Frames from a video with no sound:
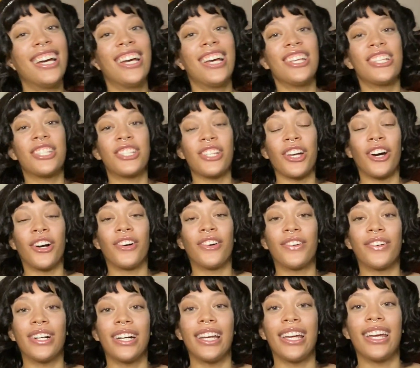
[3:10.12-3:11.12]

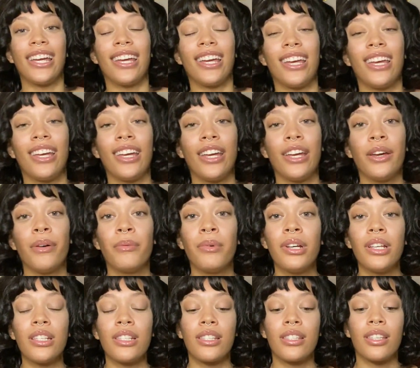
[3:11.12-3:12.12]
So it
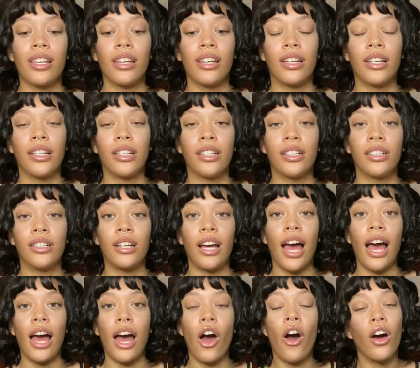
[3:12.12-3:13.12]
was
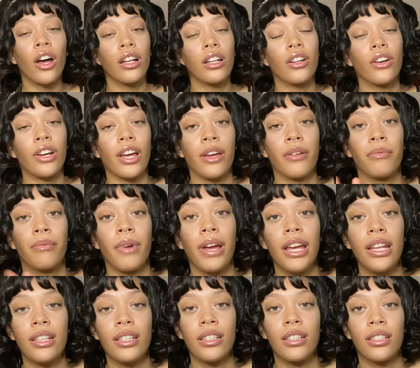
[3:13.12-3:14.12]
okay,
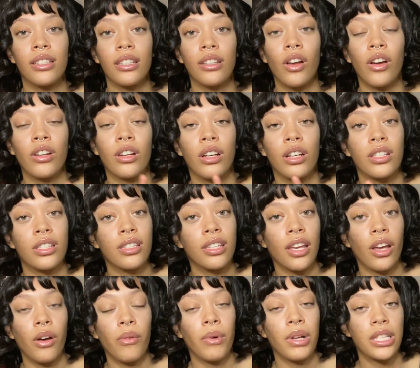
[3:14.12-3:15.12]
rate on a
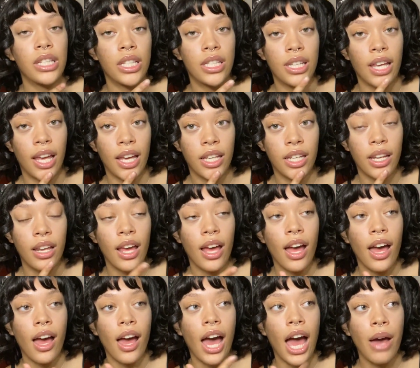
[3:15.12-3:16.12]
scale 1 to 10,
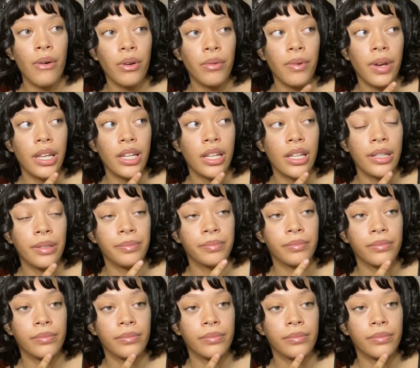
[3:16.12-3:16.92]
I would rate it